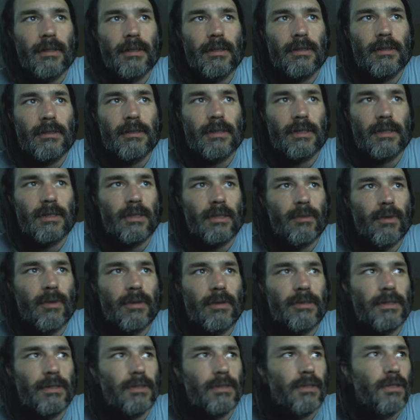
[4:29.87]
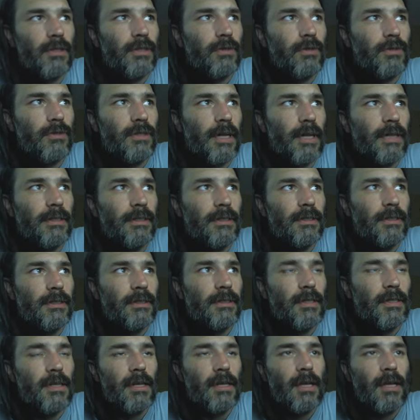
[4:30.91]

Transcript: the 61, 62 cents.